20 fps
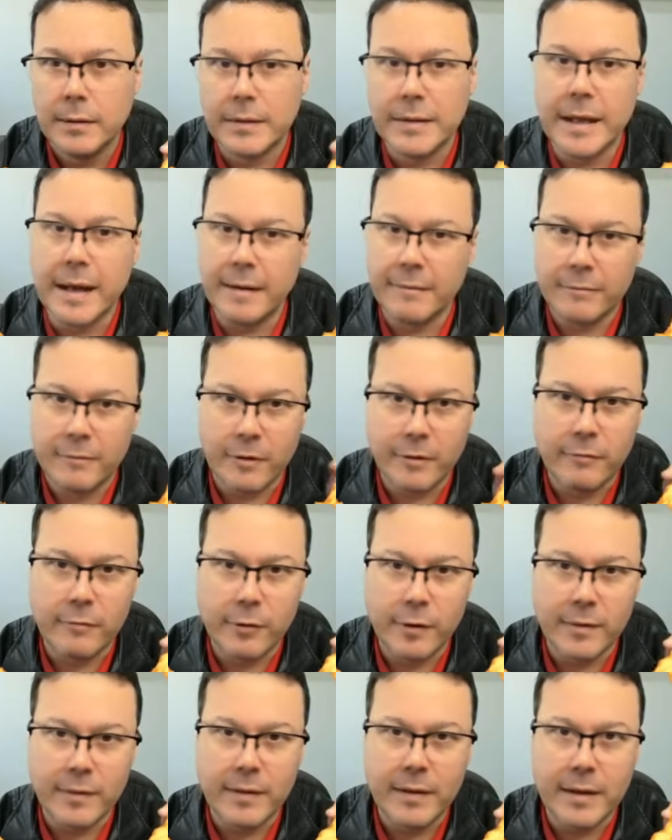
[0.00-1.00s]
Yeah, of
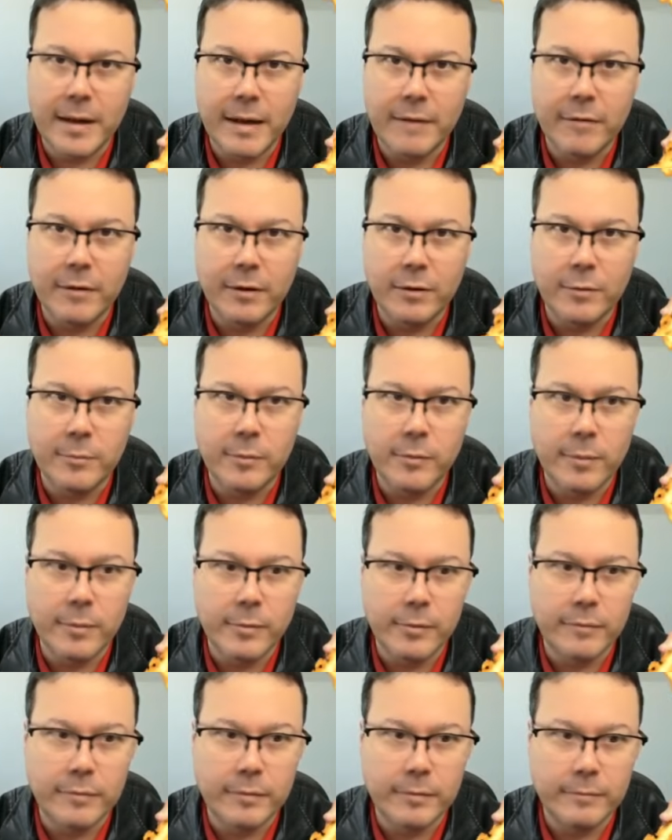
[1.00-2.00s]
course they have a global
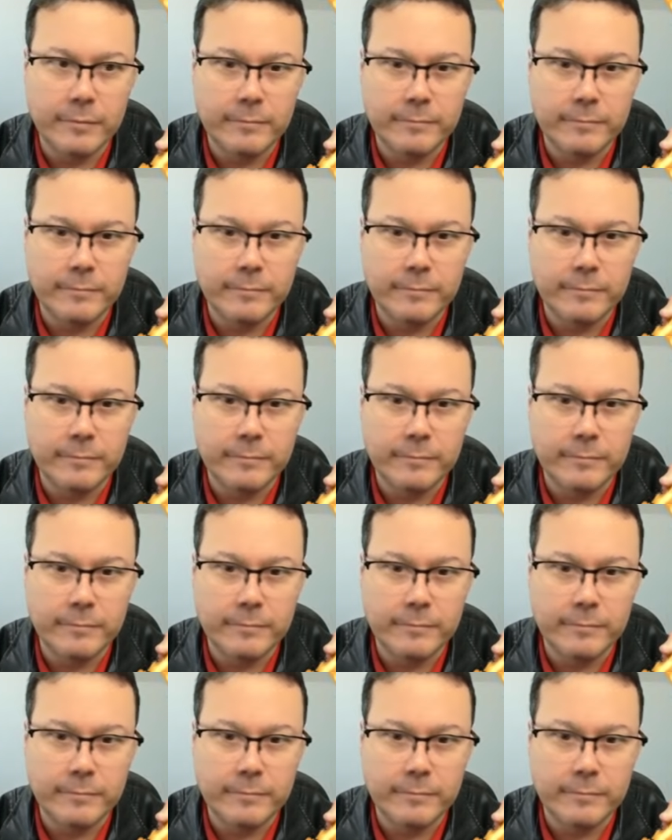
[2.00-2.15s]
removal.